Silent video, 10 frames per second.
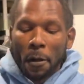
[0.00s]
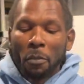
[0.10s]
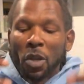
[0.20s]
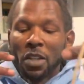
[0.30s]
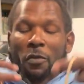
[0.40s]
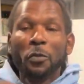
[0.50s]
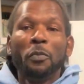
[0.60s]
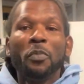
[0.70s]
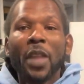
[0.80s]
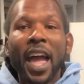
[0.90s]
But
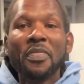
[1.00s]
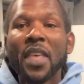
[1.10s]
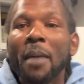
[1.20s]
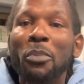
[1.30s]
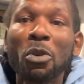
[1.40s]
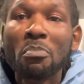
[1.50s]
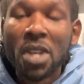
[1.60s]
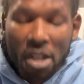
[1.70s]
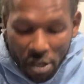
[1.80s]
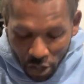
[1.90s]
at that
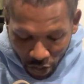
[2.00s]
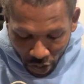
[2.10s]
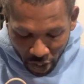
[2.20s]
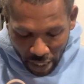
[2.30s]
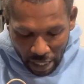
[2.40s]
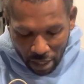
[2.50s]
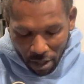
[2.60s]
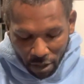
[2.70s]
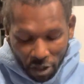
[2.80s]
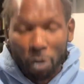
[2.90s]
premiere, she
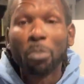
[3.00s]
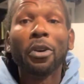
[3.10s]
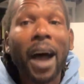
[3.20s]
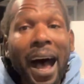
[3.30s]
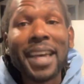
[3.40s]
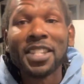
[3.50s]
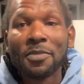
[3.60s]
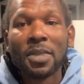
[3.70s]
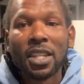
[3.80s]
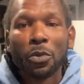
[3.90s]
surprised
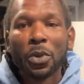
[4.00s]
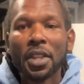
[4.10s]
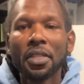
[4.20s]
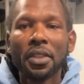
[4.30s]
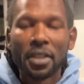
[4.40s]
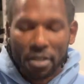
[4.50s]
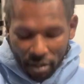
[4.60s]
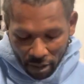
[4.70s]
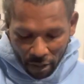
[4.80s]
me with this